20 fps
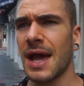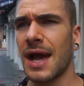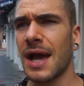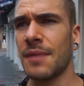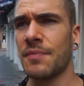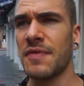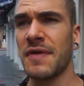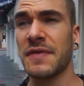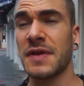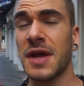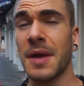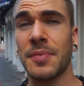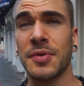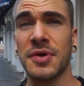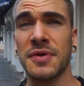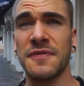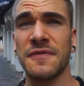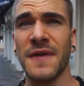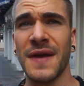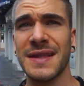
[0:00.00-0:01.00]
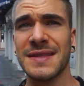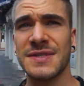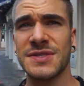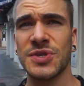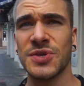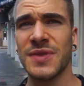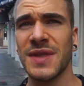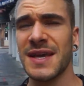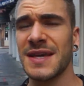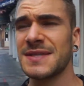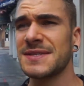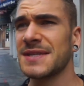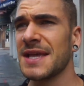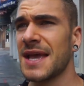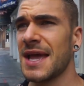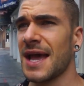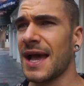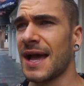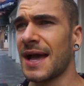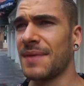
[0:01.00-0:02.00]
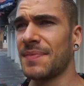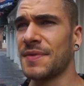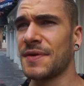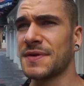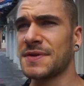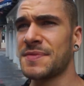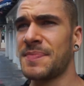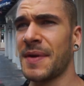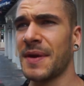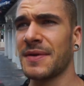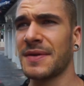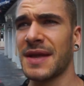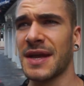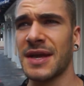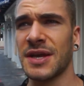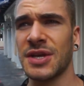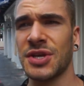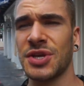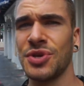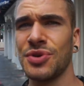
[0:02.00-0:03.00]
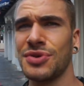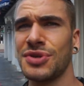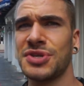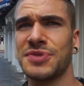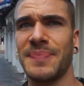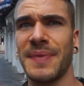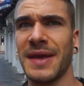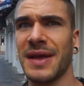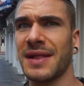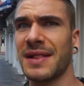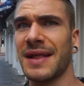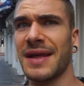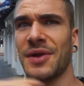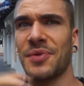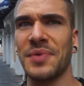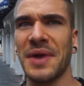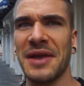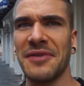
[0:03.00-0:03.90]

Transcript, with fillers: Um, we have a couple good friends do this. Um, there's apparently a huge big like